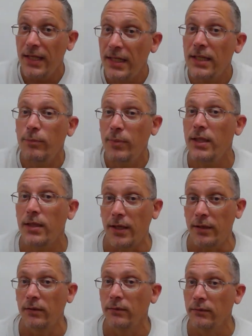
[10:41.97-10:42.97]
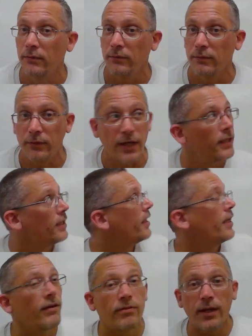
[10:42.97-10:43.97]
They need to be there, right?
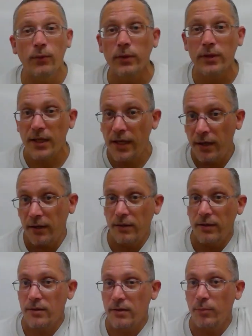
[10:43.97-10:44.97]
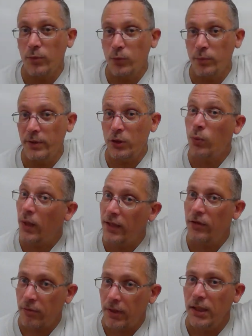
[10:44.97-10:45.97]
If they weren't there, this number would be
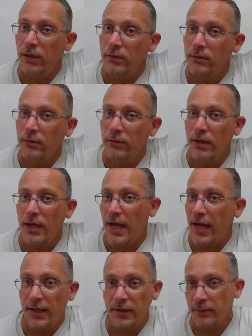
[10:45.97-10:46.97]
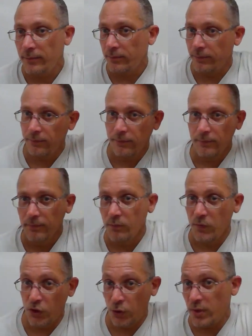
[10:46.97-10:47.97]
23. And
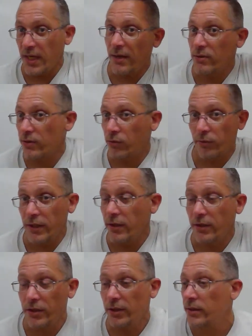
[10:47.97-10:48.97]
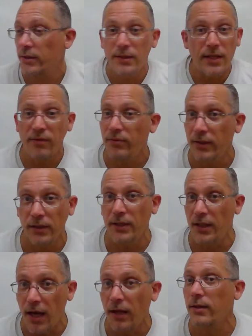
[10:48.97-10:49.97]
2,300 is
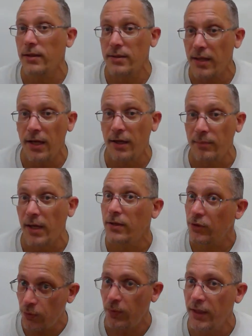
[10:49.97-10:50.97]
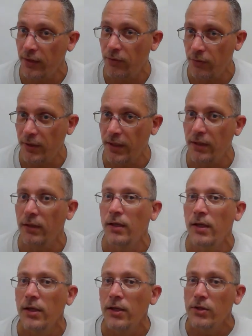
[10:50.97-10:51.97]
definitely not the same as 23.
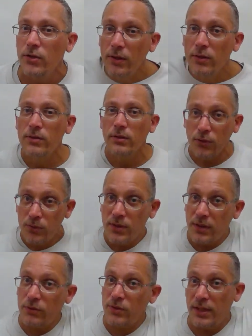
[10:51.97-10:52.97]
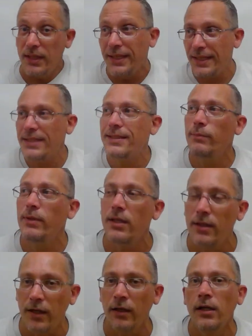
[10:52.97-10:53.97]
So those zeros need to
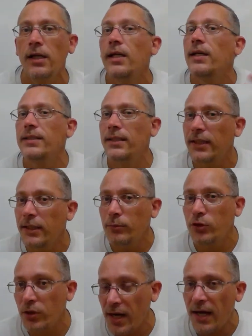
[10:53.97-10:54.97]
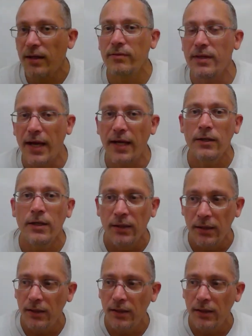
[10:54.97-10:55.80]
be there to keep track of that